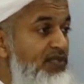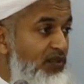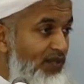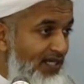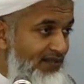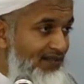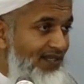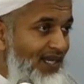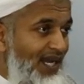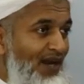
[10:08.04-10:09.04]
me away.
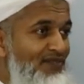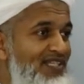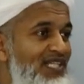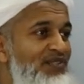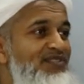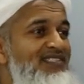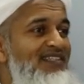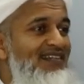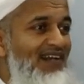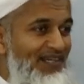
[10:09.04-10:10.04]
After that you were
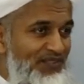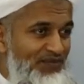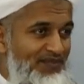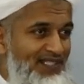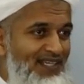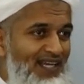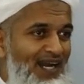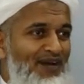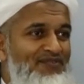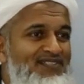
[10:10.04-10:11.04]
still kind to me.
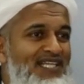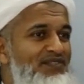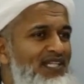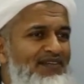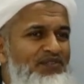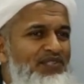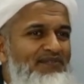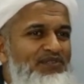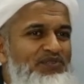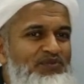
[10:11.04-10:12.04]
After that you never, you
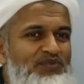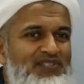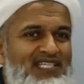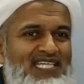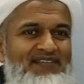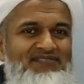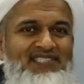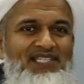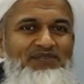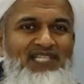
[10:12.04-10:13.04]
never took, took the gifts that